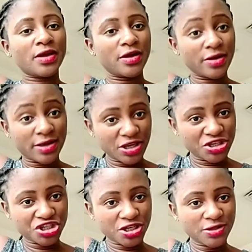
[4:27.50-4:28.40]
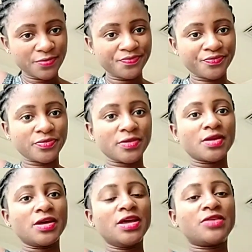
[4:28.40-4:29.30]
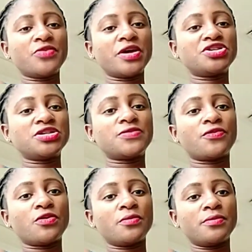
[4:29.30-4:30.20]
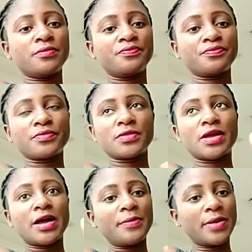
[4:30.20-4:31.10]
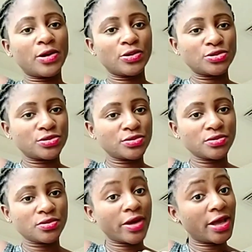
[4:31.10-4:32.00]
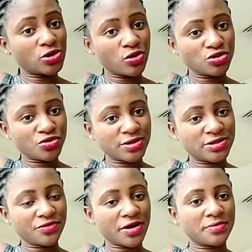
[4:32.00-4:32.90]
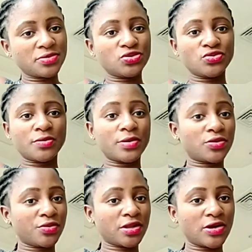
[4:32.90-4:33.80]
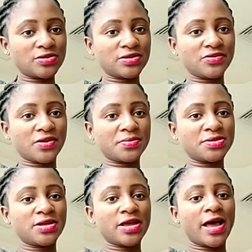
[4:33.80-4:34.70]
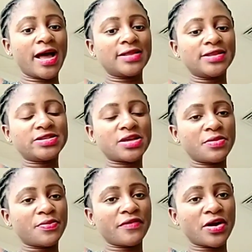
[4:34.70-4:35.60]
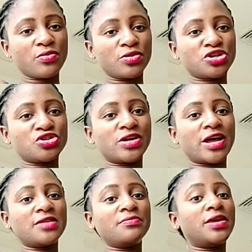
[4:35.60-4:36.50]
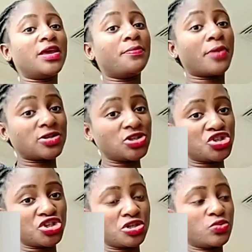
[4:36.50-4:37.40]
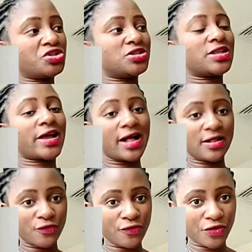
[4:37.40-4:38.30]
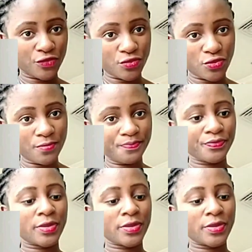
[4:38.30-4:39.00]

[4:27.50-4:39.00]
a kitchen, it ranges from about 800 dirhams to about 3,000 dirhams. And this semi-private accommodation can be a partition, which is like half of a room,